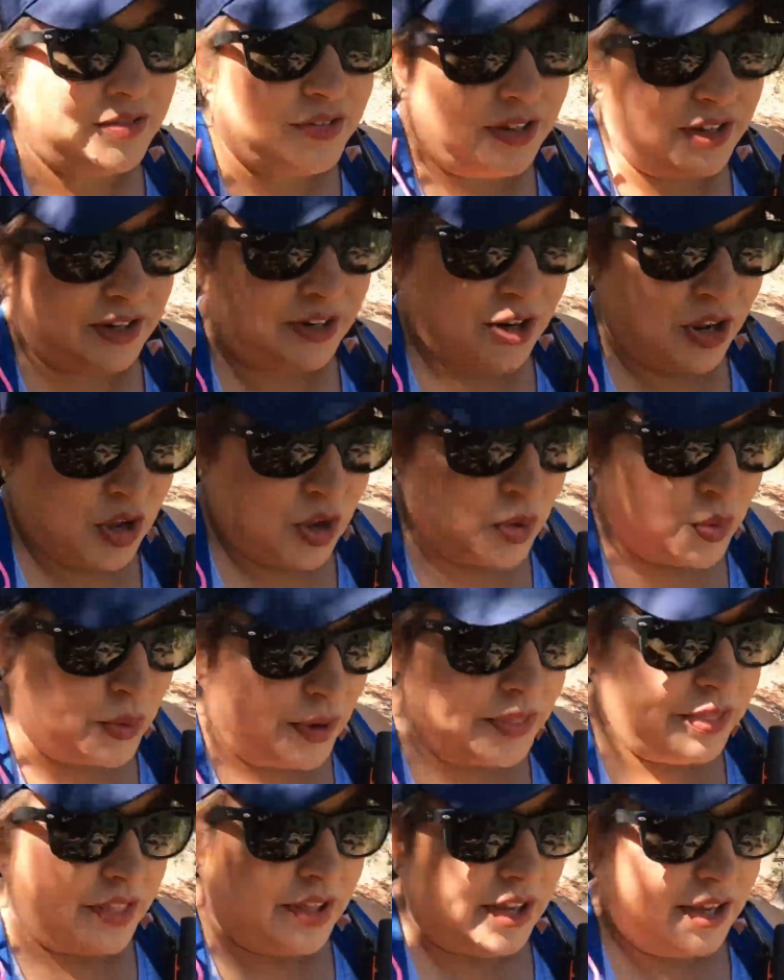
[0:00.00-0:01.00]
And
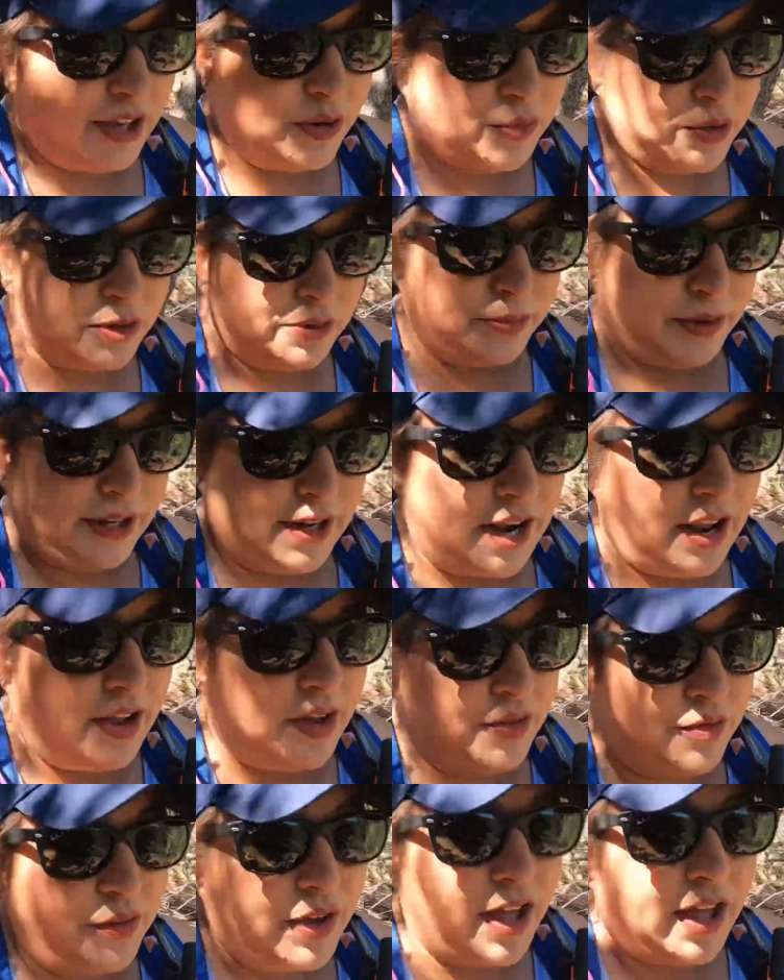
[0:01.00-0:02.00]
one thing, it wouldn't be
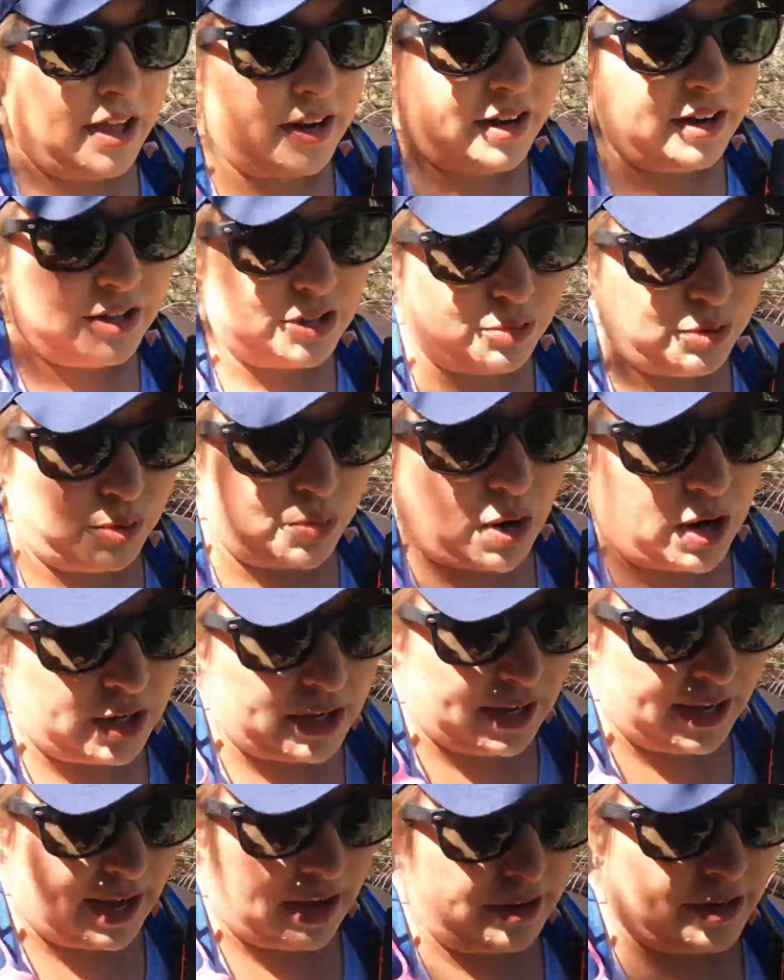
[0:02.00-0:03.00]
fun to be
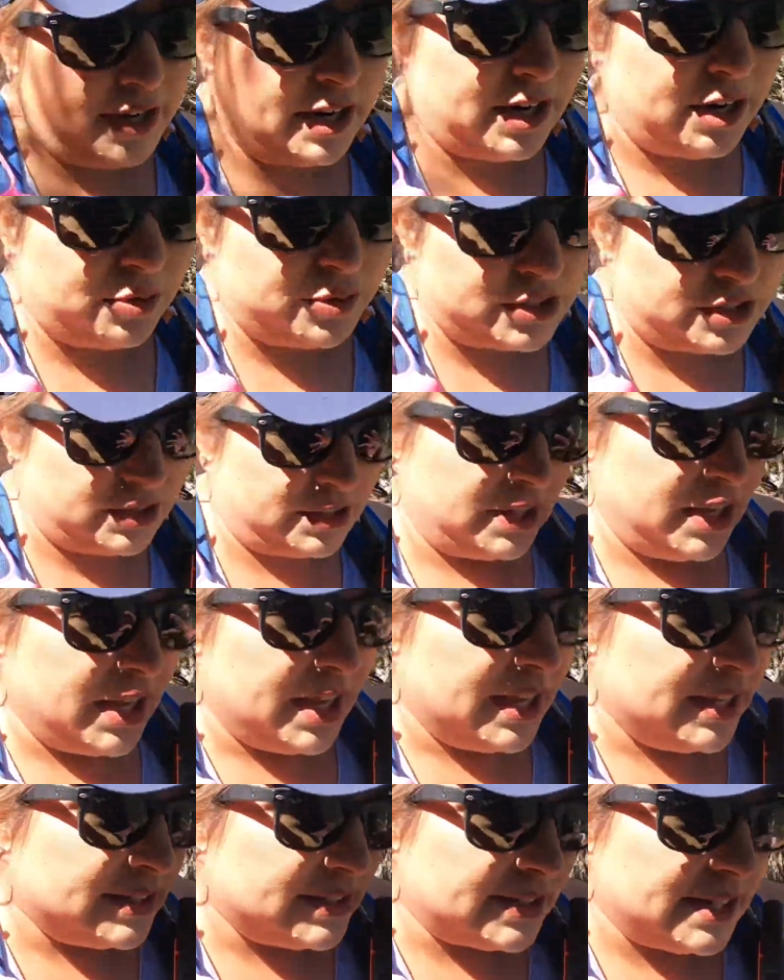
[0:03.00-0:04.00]
walking out here with just
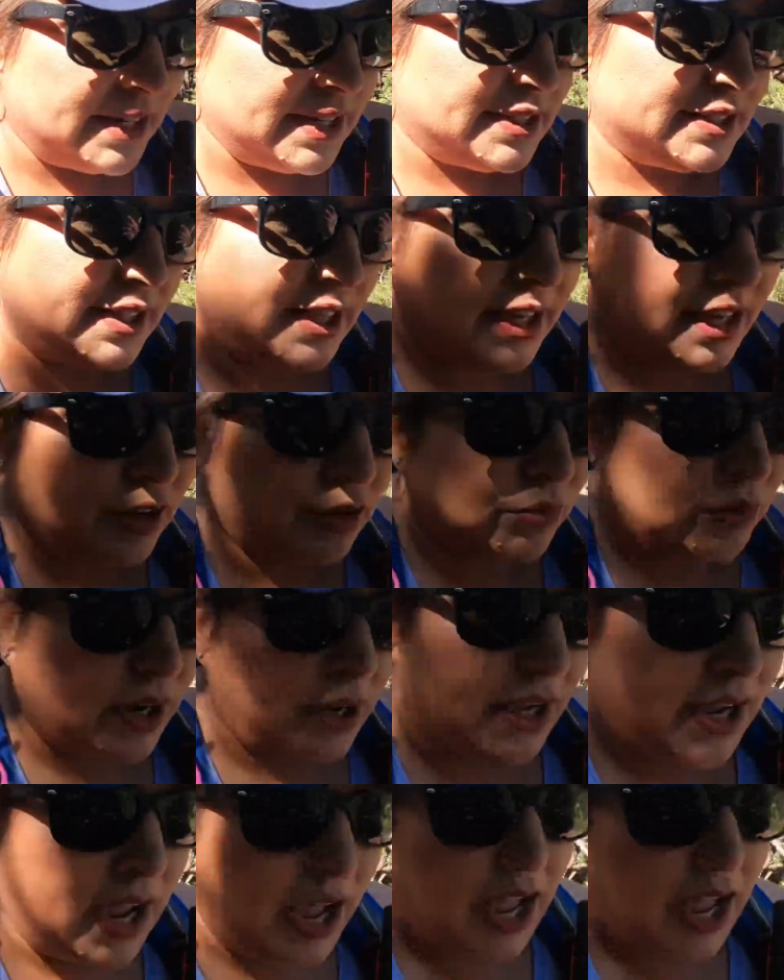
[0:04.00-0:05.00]
sneezing and watery